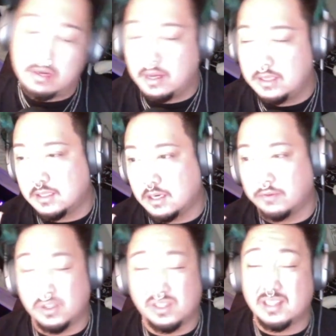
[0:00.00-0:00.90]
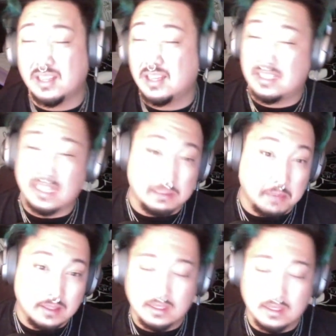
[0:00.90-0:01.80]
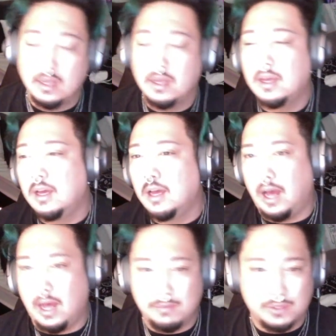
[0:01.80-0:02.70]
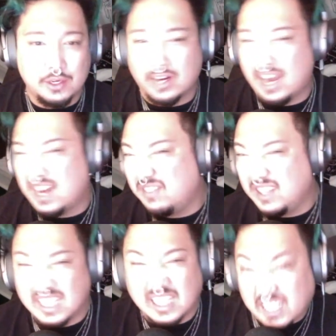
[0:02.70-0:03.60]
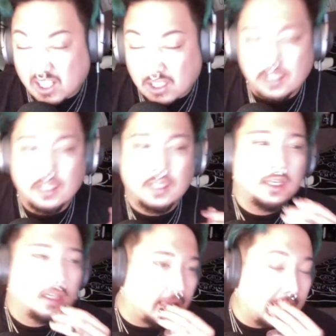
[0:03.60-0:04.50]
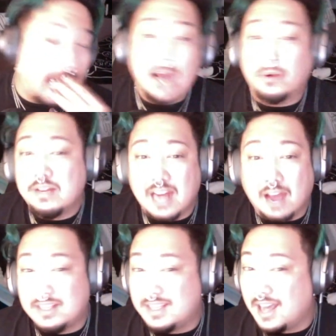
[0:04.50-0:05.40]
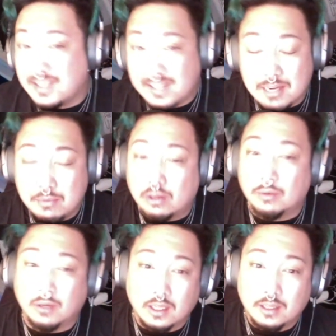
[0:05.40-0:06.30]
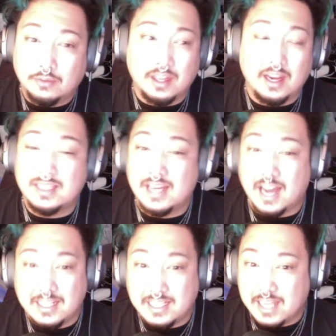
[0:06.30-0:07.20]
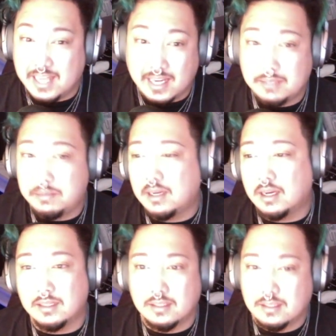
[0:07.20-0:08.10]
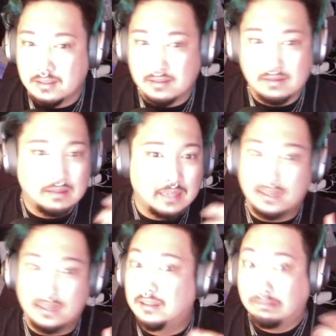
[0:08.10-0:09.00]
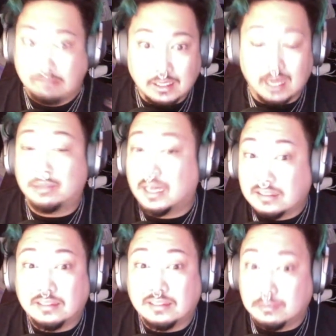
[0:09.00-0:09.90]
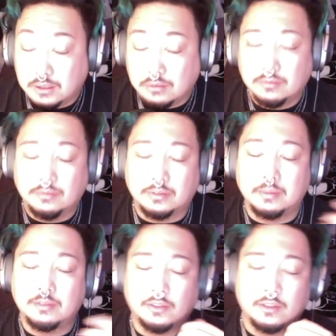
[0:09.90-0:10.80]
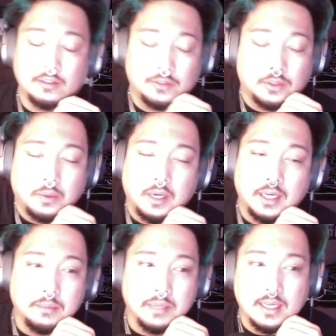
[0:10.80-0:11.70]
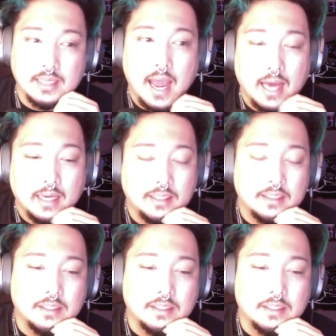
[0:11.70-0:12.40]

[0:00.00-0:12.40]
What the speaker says: months. There are folks who say 6 months. So you're kind of in the clear. Like, I don't even have to test anymore at work for the next 90 days, because like I'm practically immune from it for a while, because I had it.